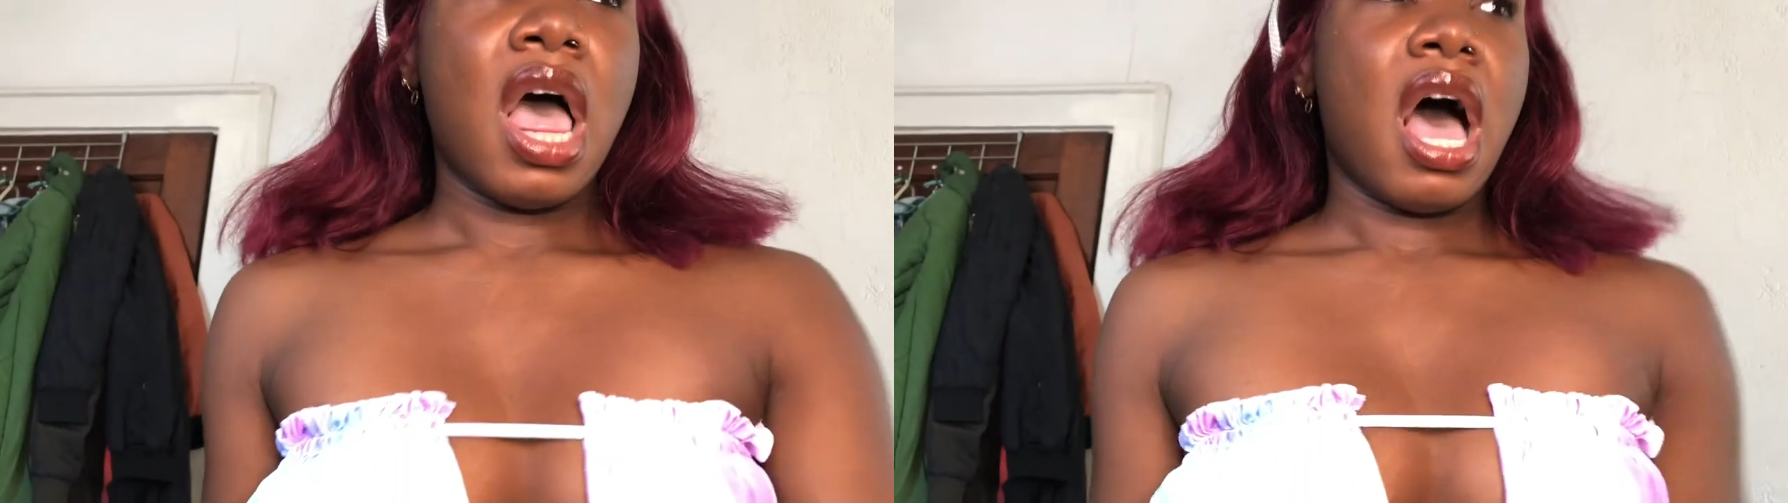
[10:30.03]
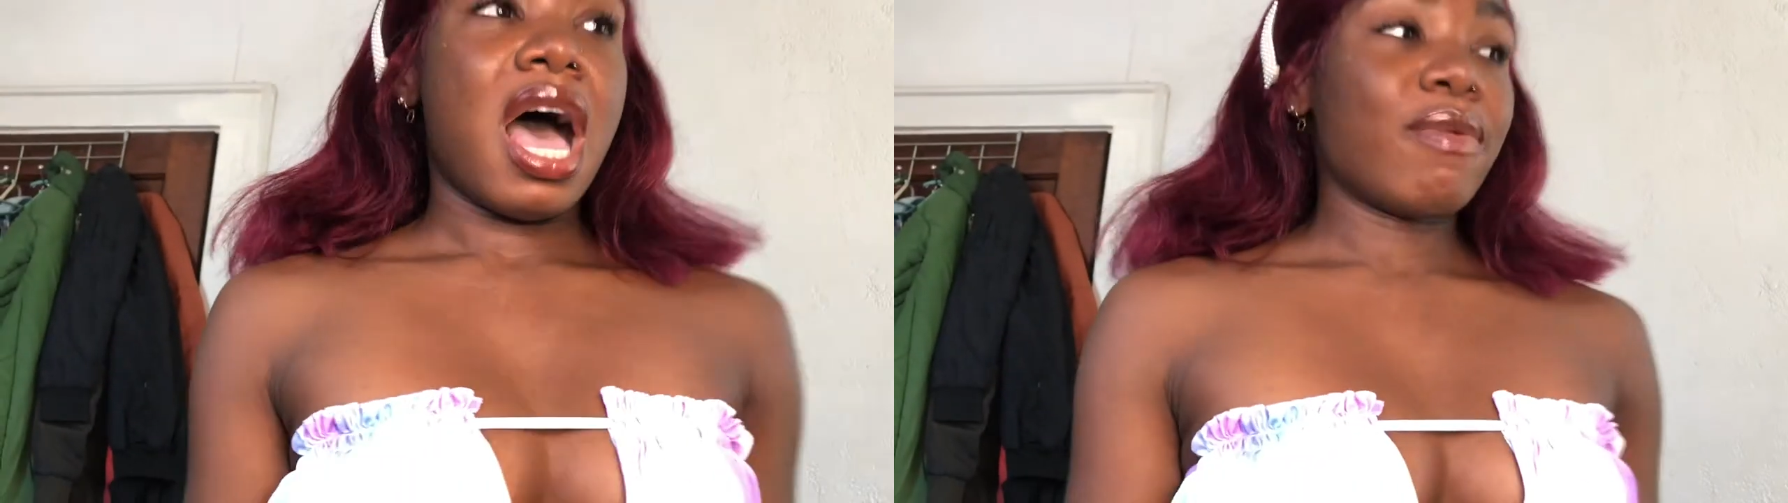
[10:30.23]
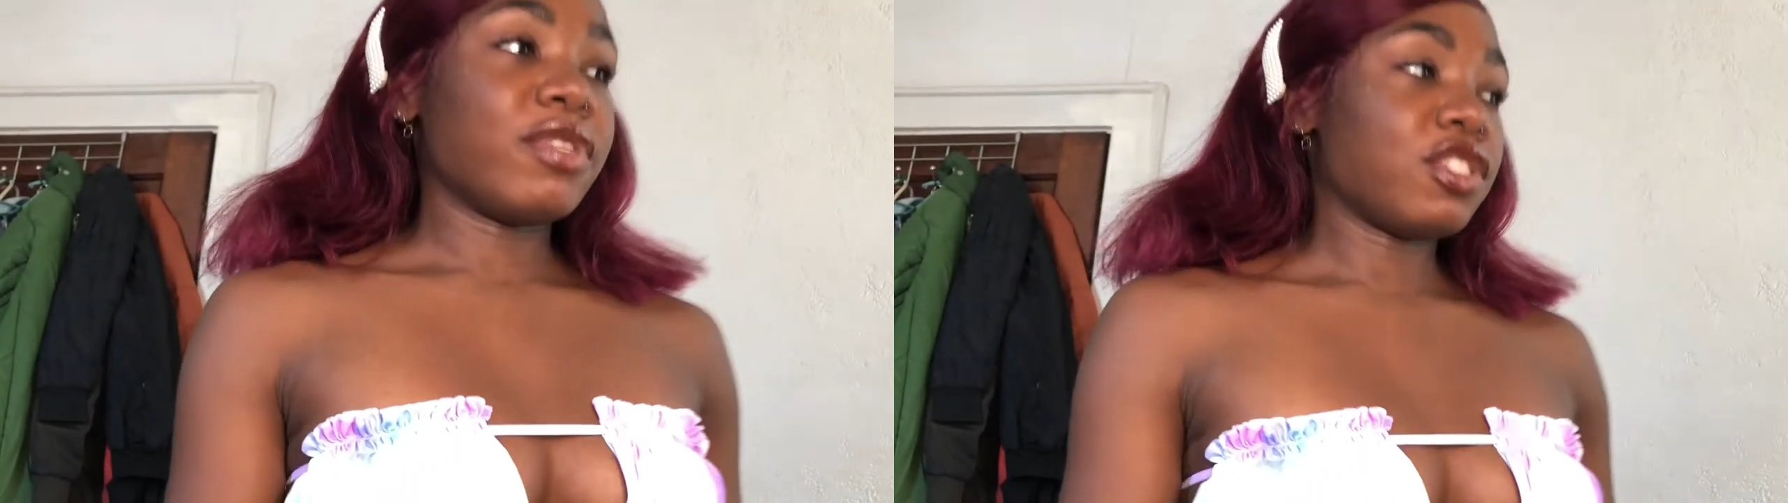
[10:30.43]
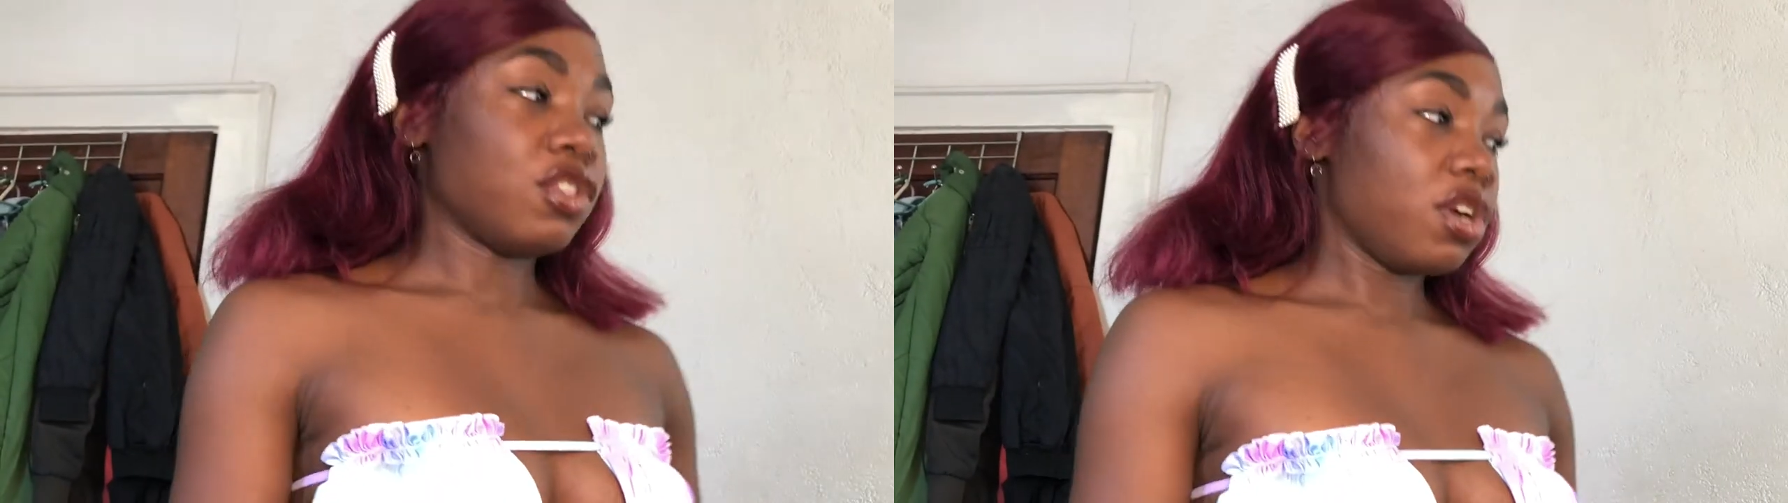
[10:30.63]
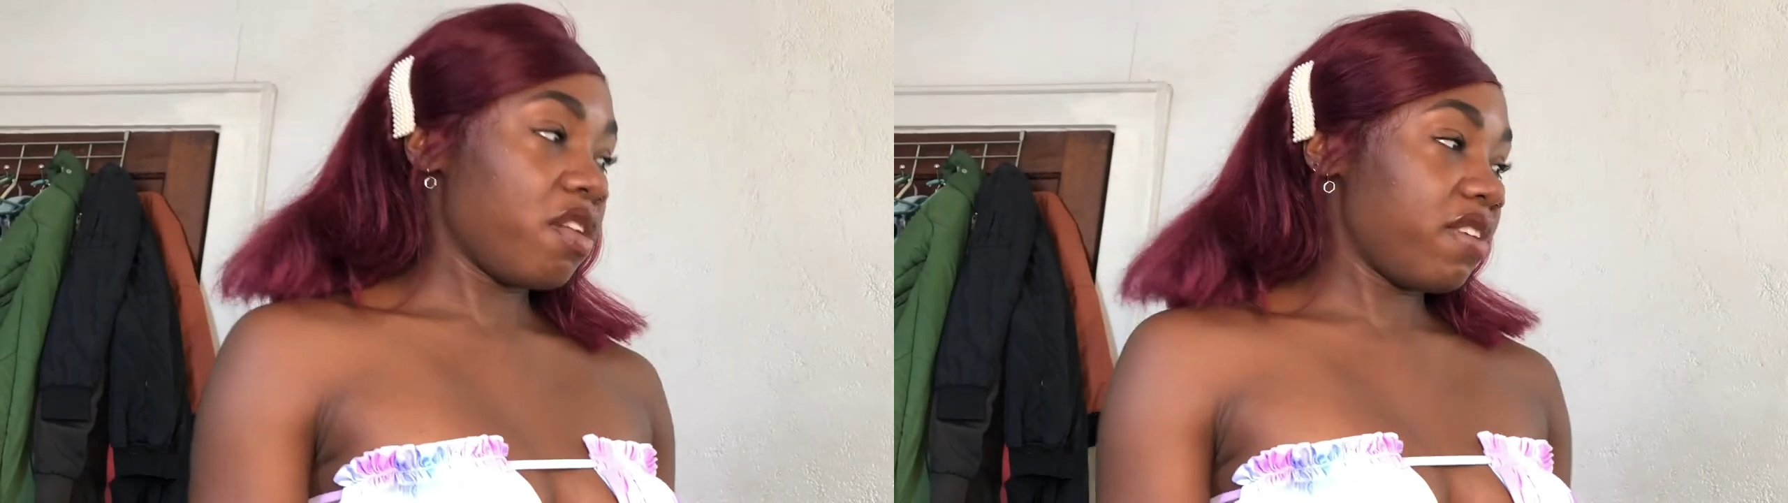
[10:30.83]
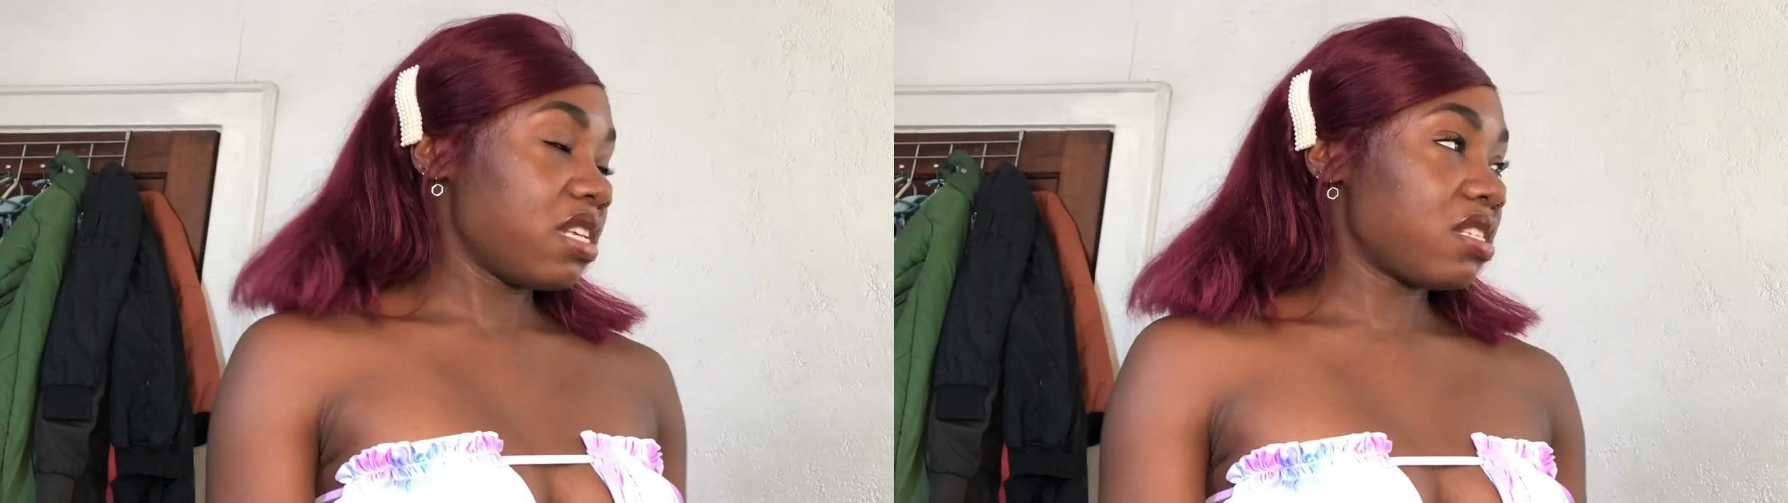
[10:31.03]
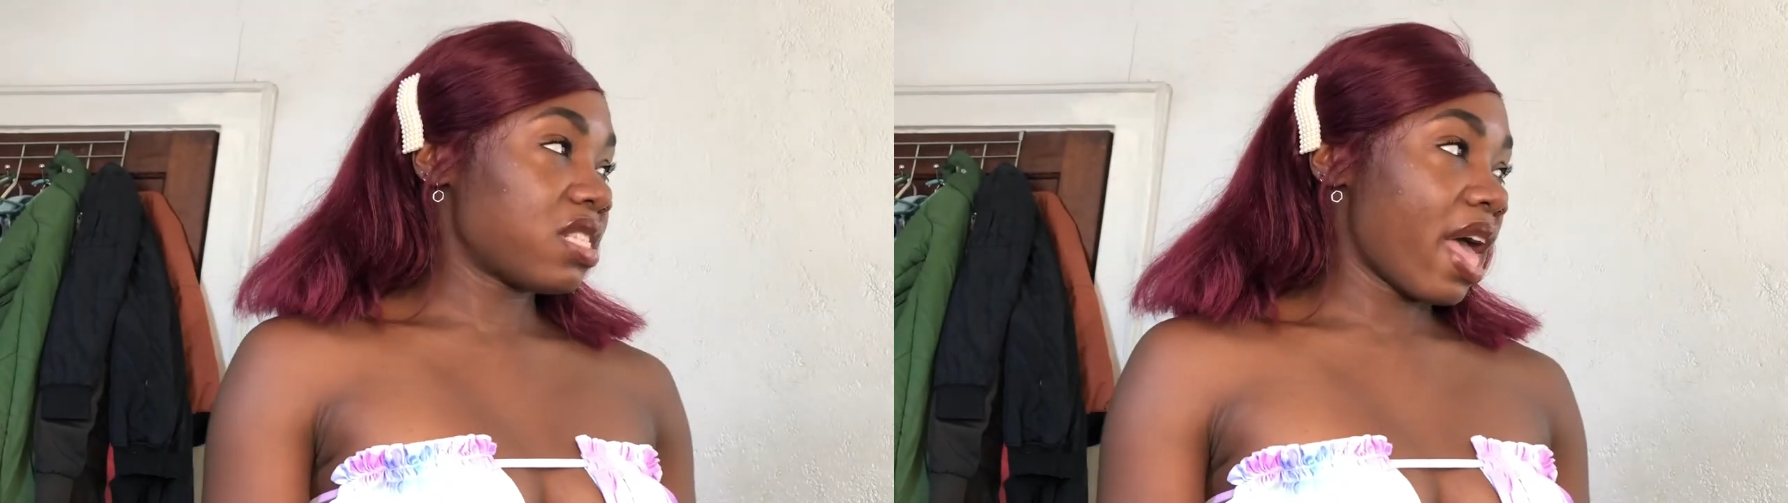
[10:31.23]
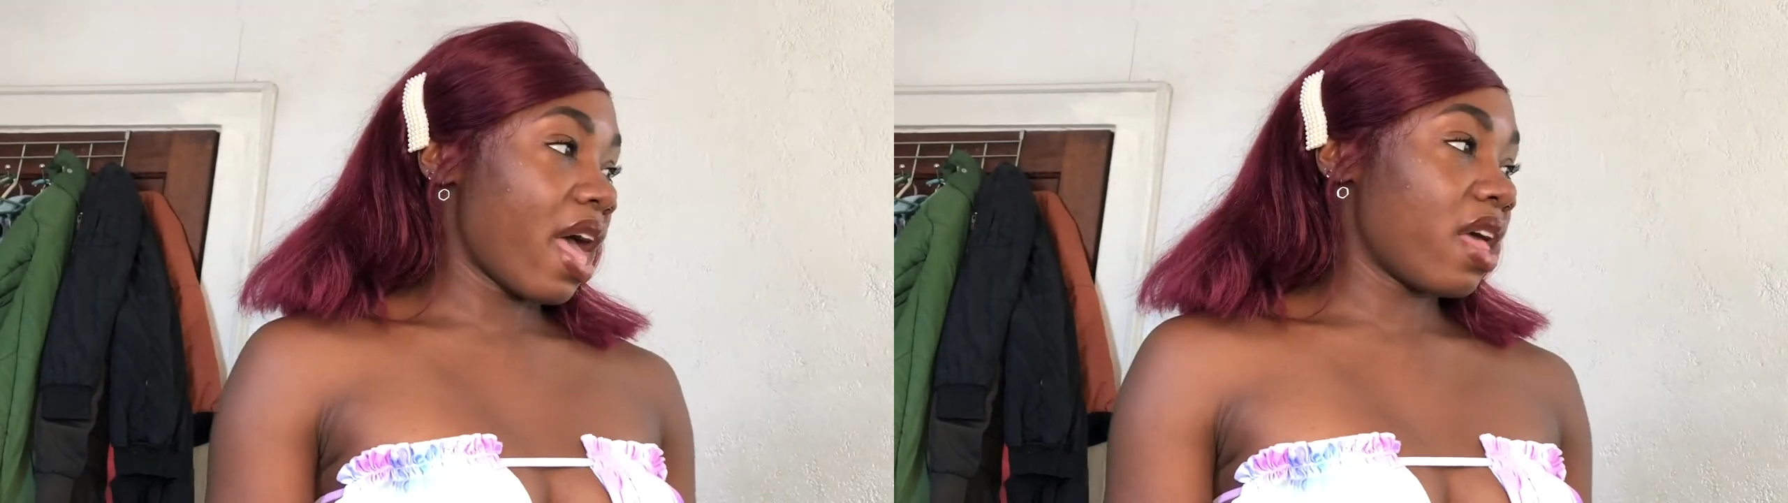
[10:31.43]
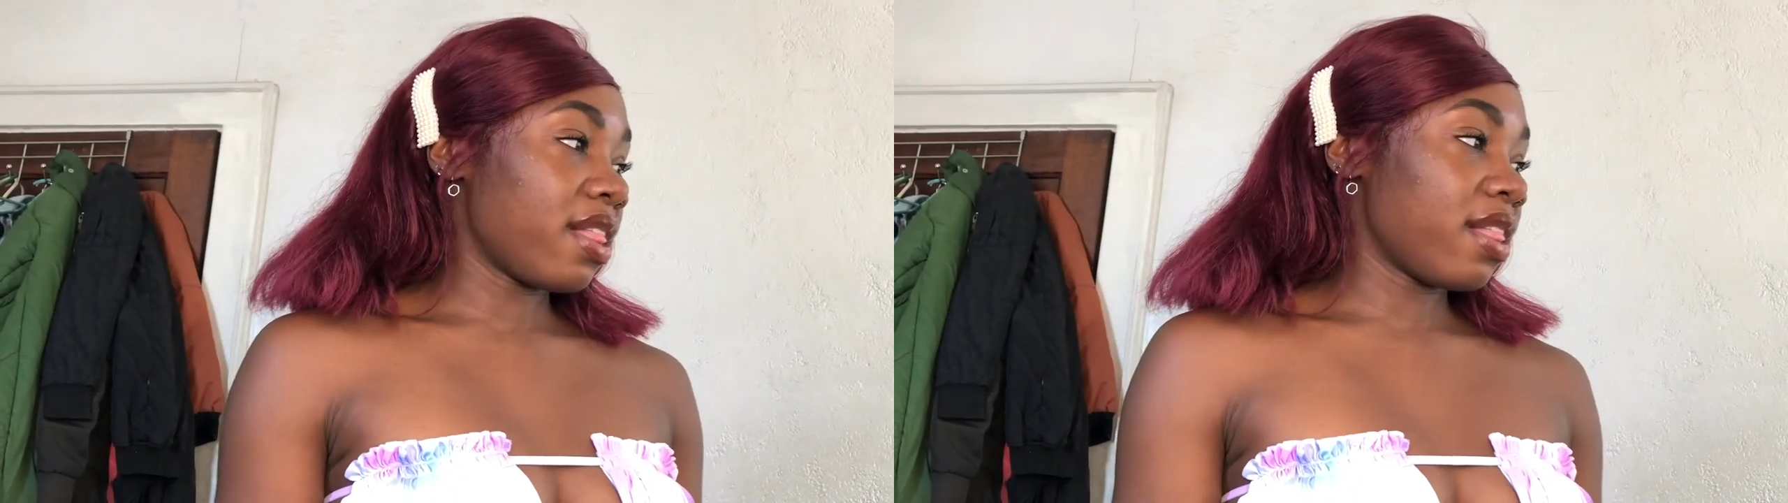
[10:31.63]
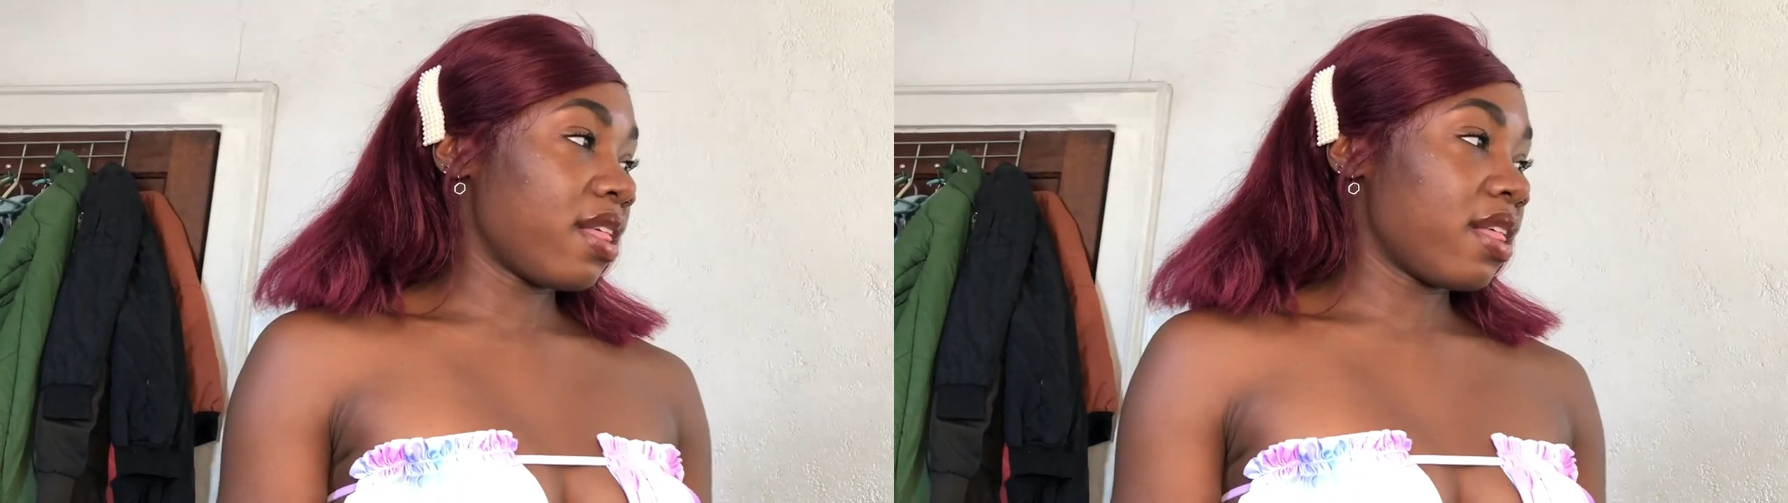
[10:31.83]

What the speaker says: I was nervous that